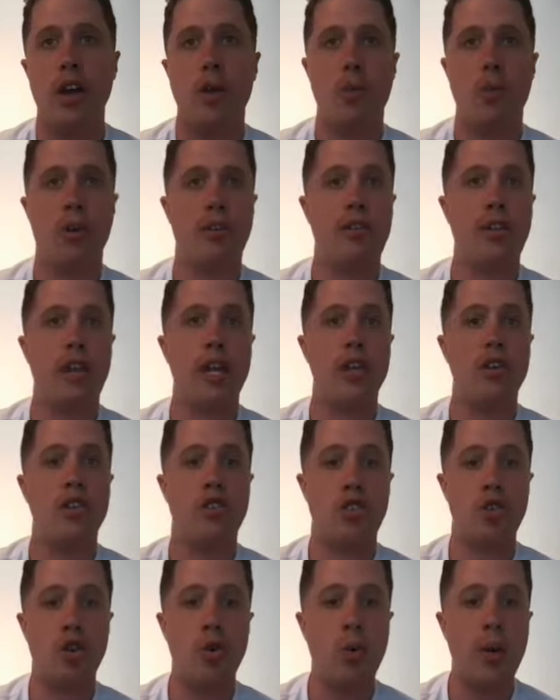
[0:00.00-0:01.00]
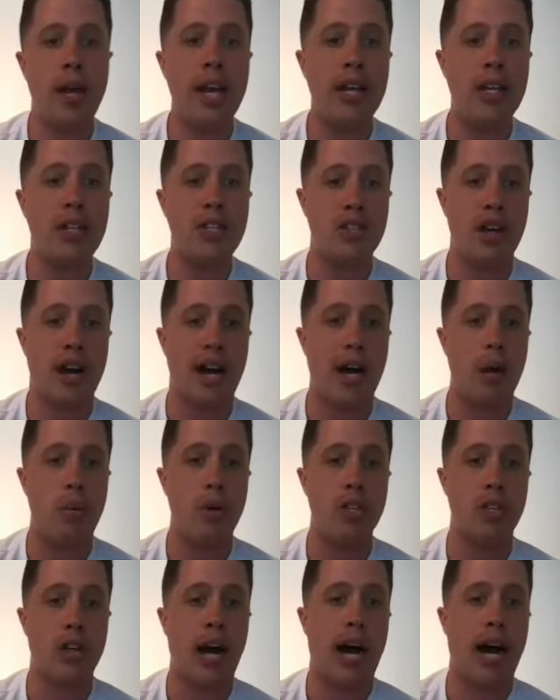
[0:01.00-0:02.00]
Within two weeks, I
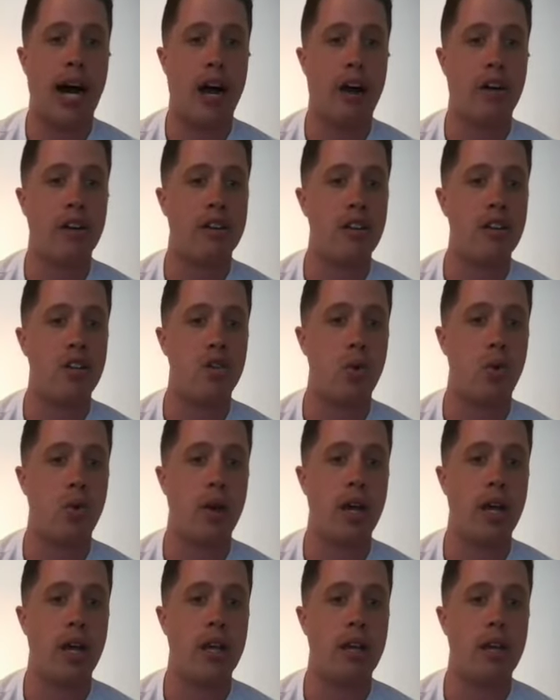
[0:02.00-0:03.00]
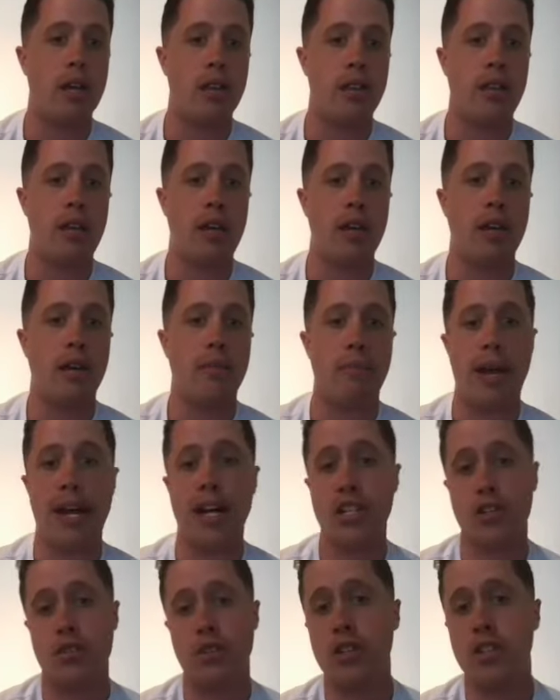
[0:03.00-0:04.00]
was hired to join the
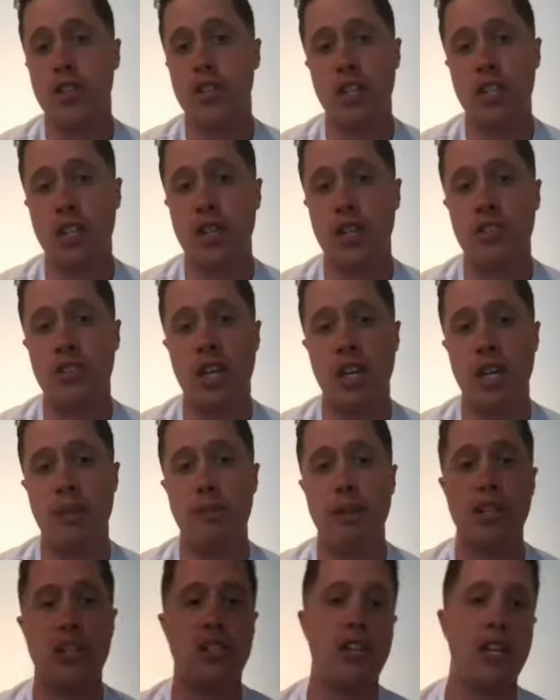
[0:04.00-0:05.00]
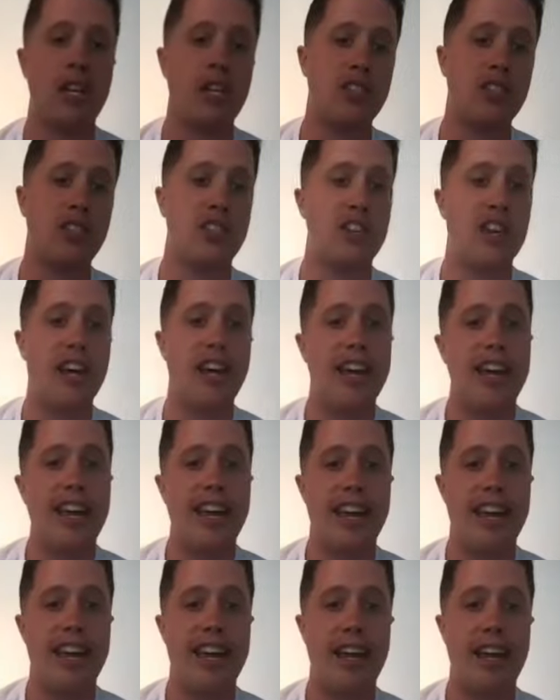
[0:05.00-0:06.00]
MaaS360 team that sits
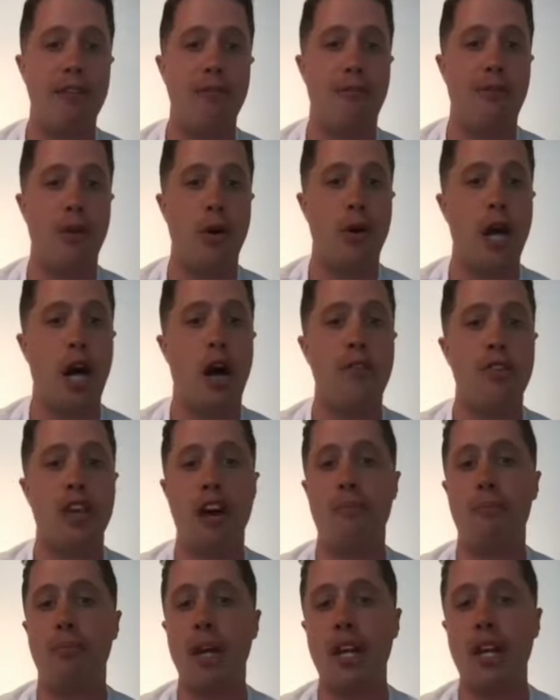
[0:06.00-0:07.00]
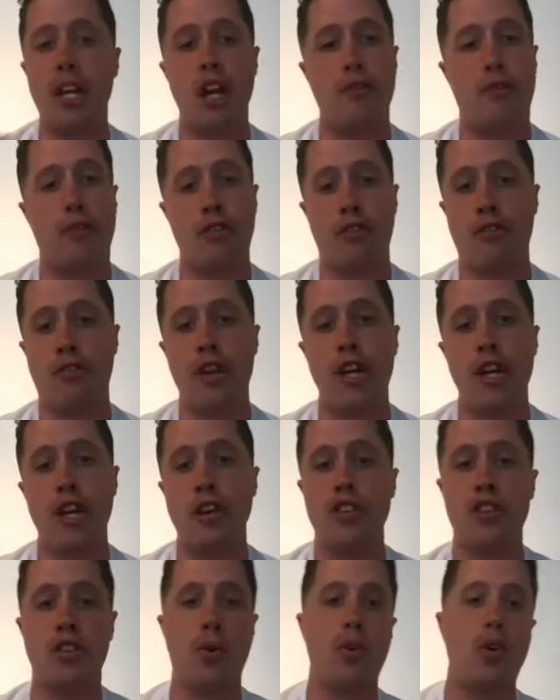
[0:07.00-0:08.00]
in Philadelphia. I've been here for three
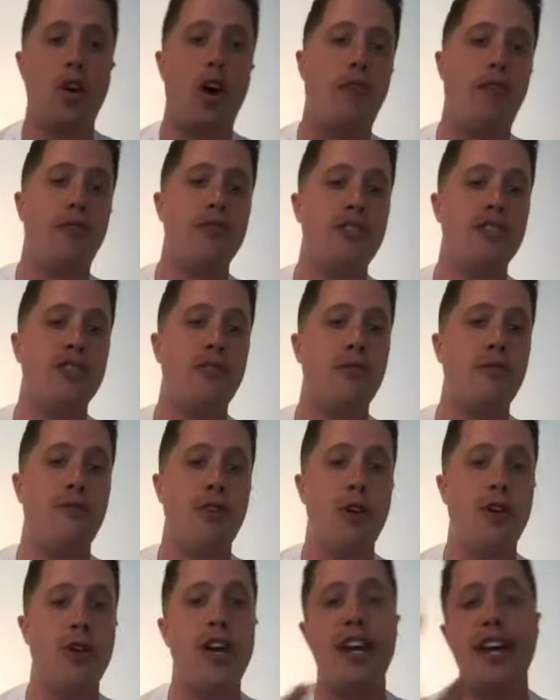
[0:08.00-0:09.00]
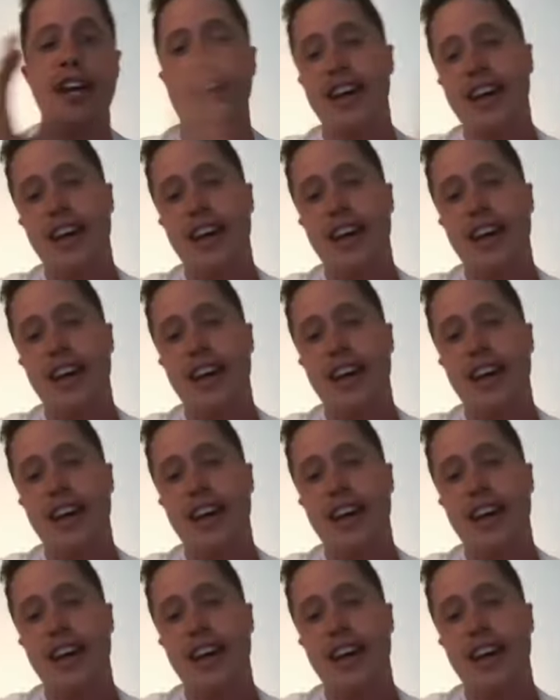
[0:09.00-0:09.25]
years, so our office is in Philly.